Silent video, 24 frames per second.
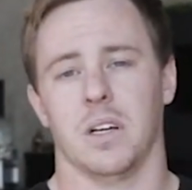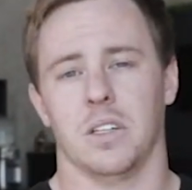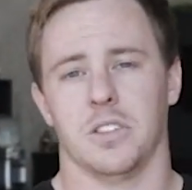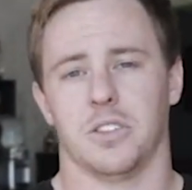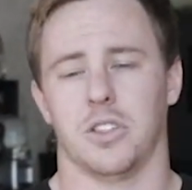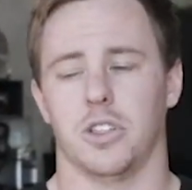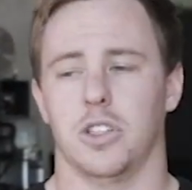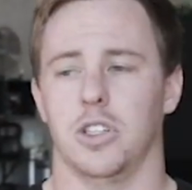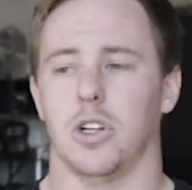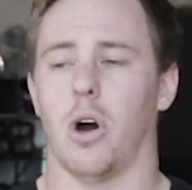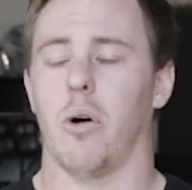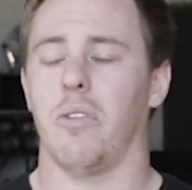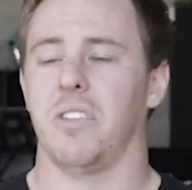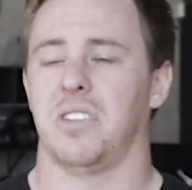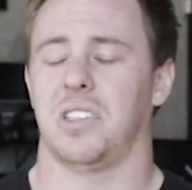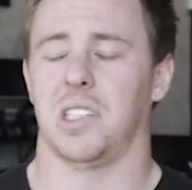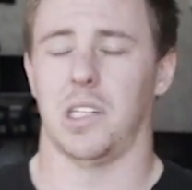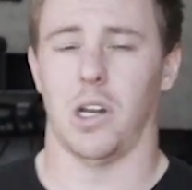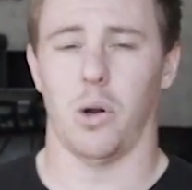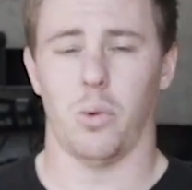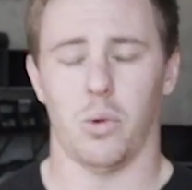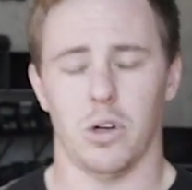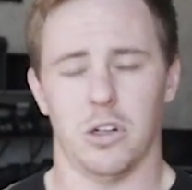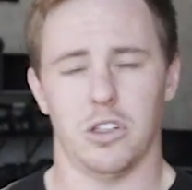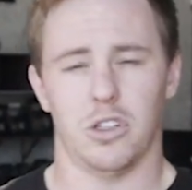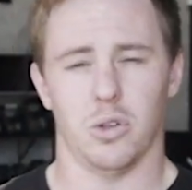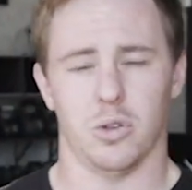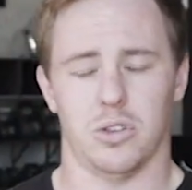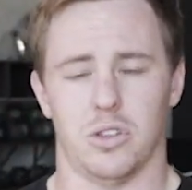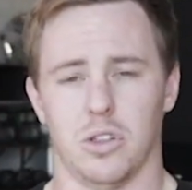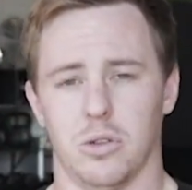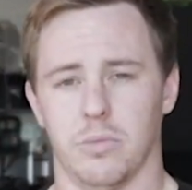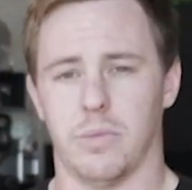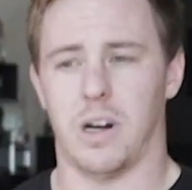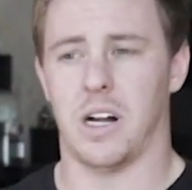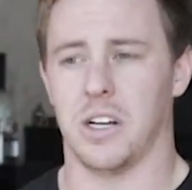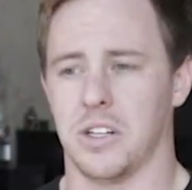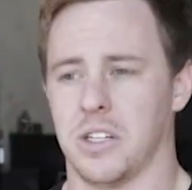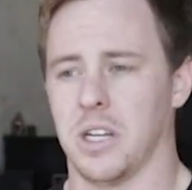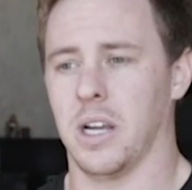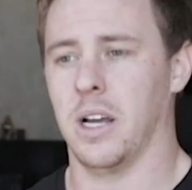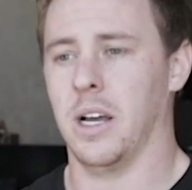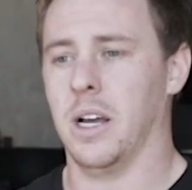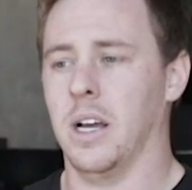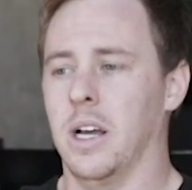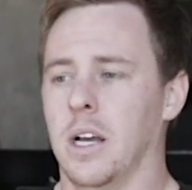So you obviously don't want to do it too much.